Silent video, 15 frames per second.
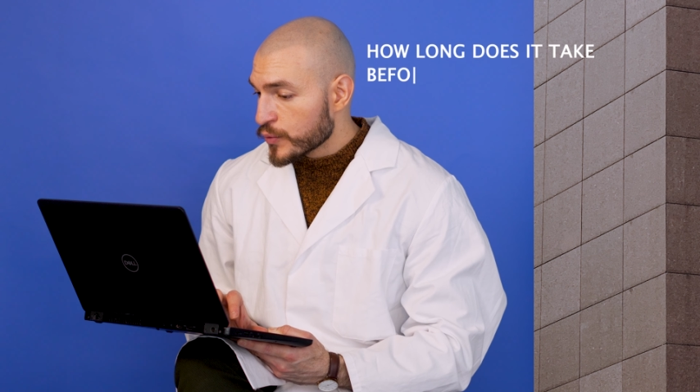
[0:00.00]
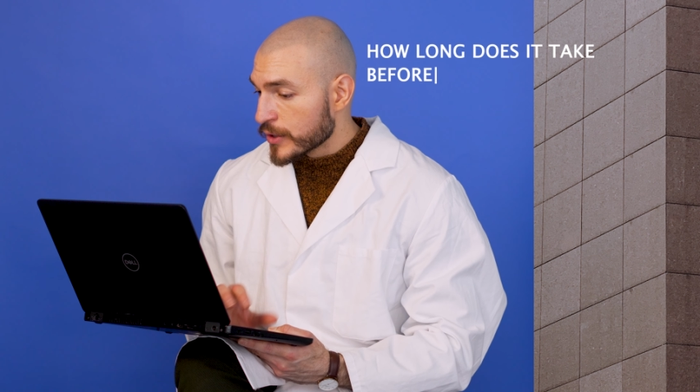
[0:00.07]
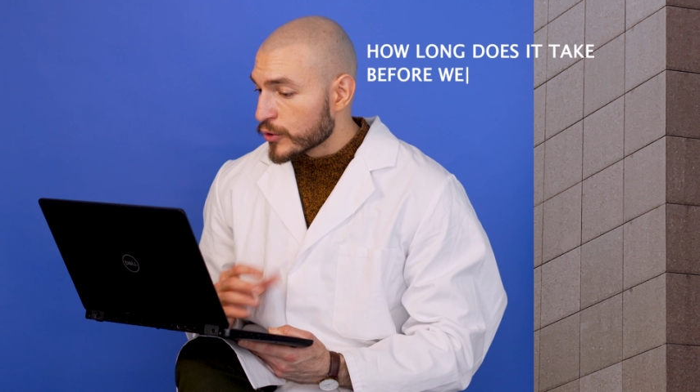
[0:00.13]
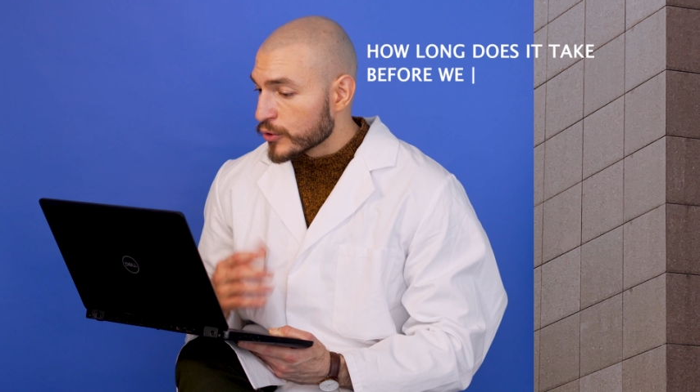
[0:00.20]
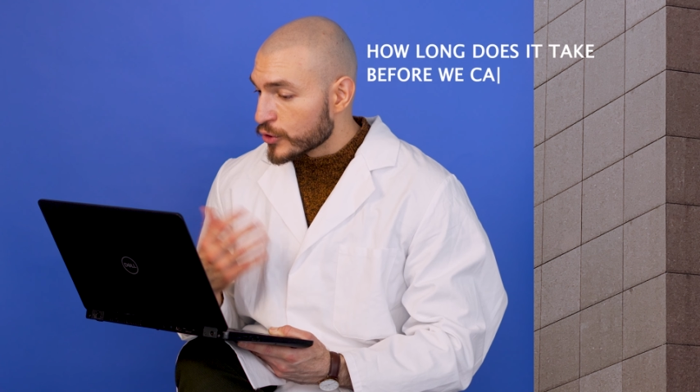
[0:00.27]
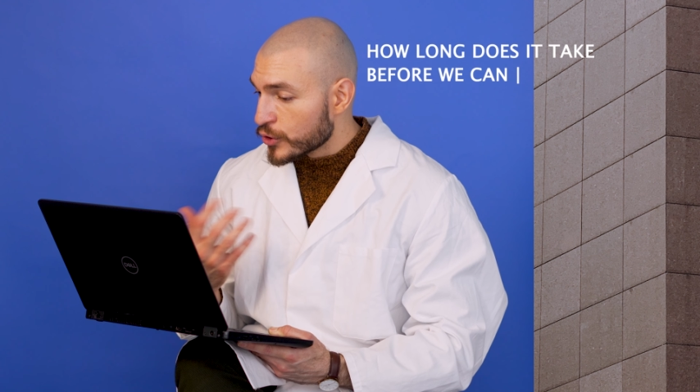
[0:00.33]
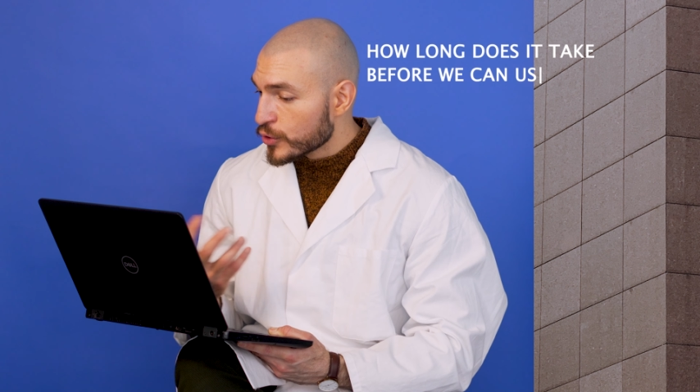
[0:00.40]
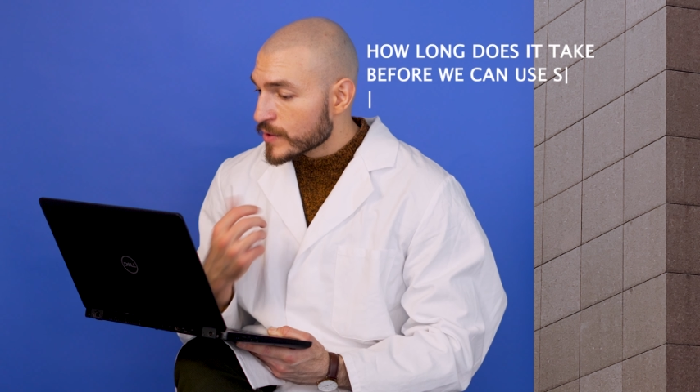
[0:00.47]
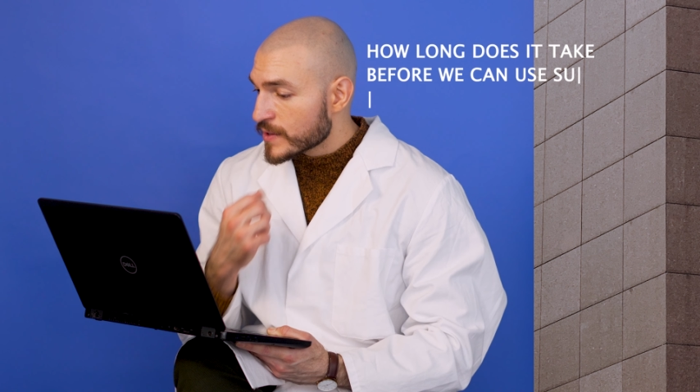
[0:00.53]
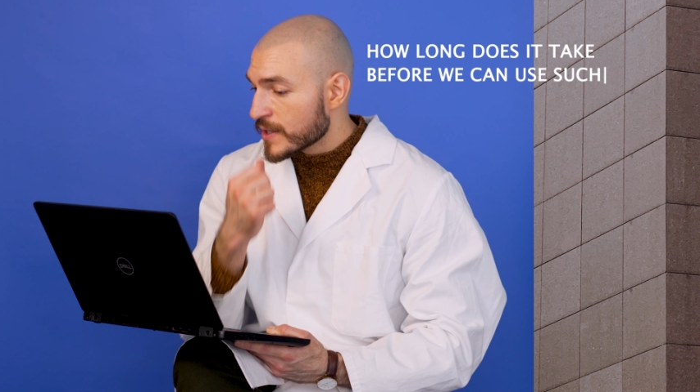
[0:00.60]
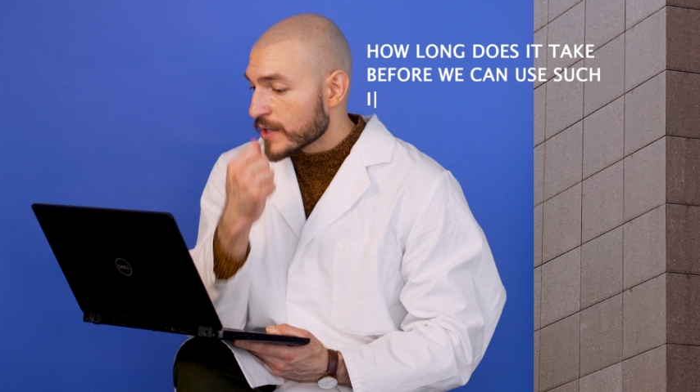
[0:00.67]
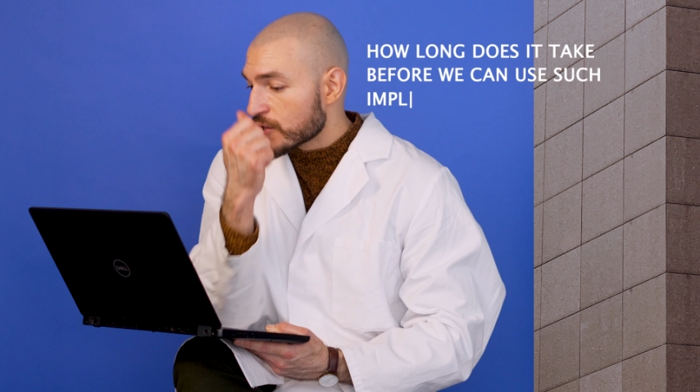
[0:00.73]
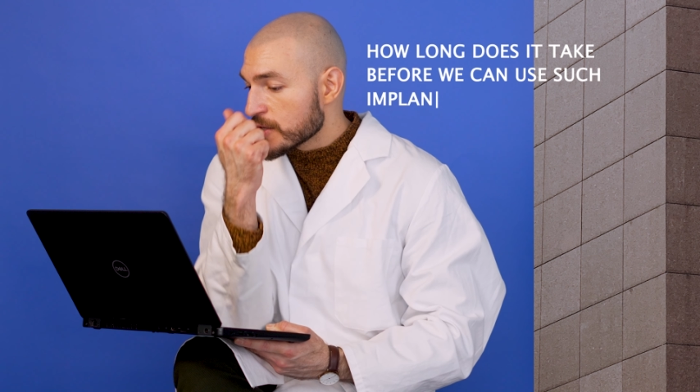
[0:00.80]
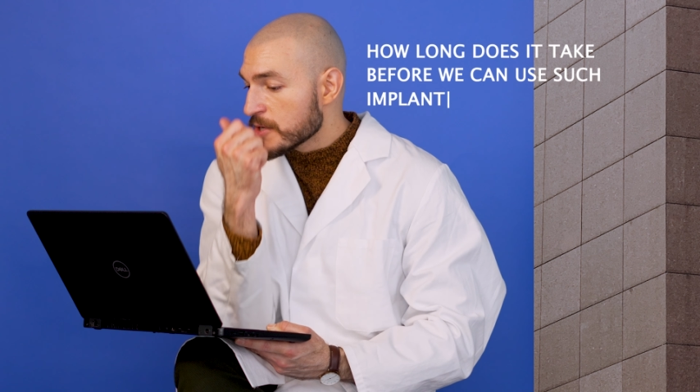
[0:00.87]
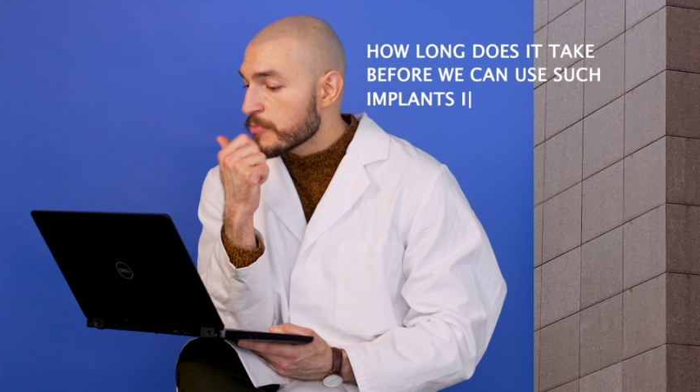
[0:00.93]
we could use
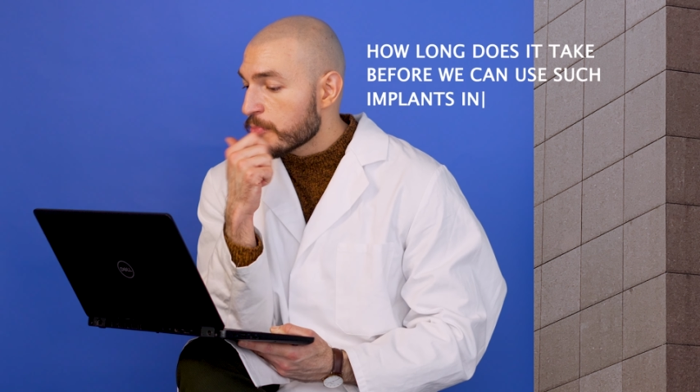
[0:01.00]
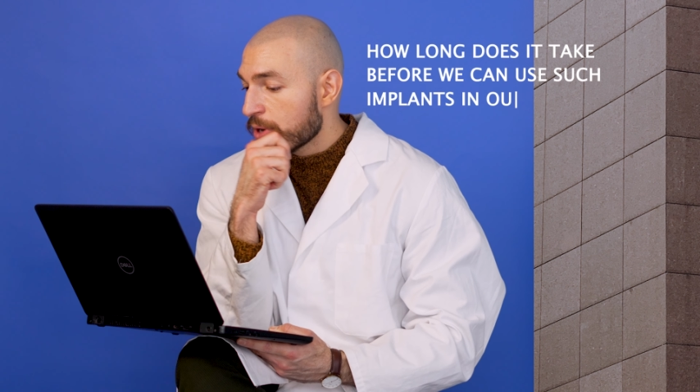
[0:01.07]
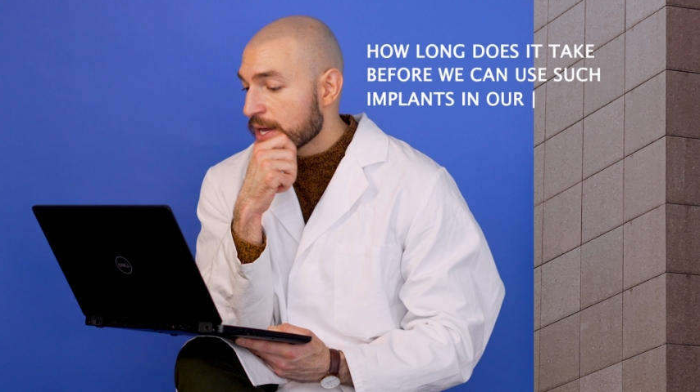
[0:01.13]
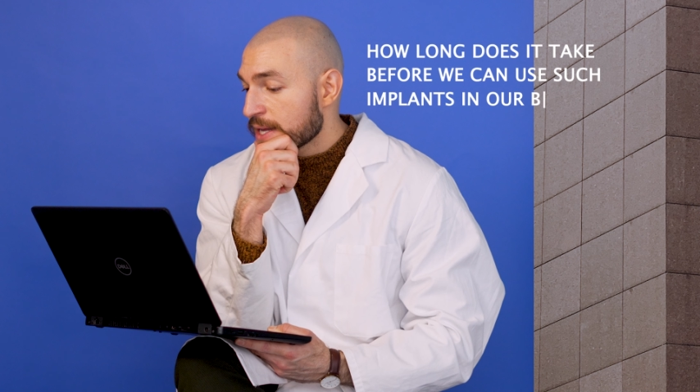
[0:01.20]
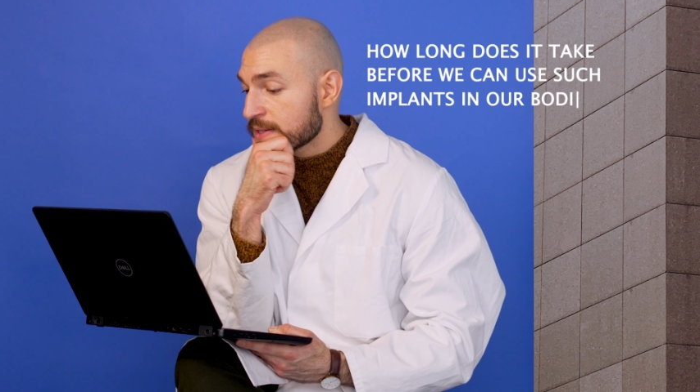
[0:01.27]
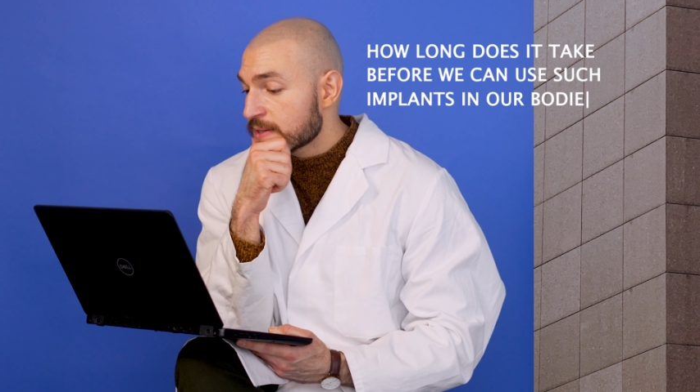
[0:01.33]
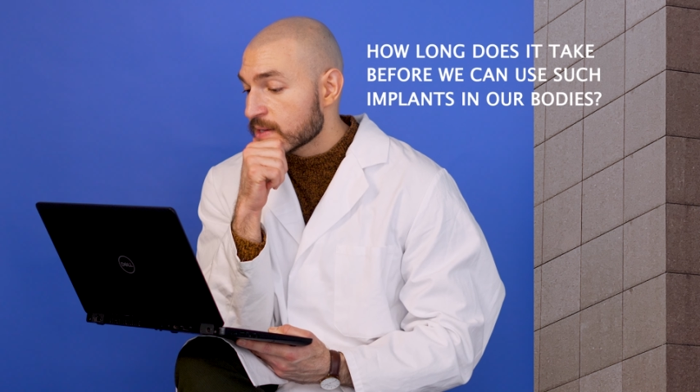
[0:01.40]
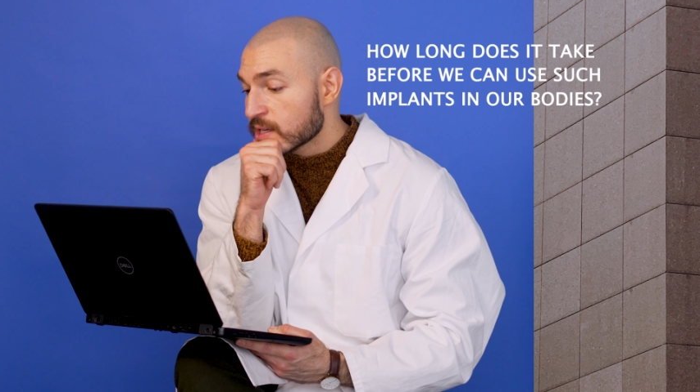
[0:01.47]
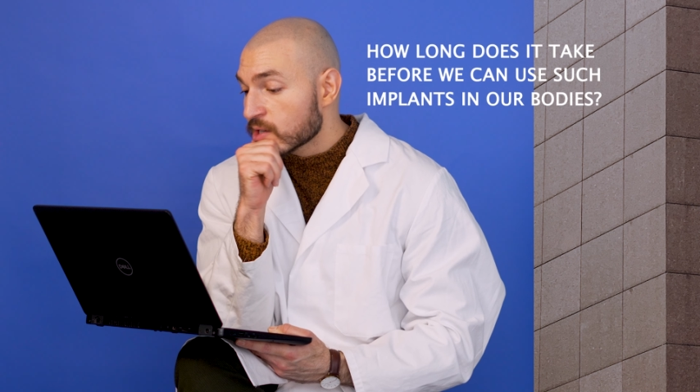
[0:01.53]
such implants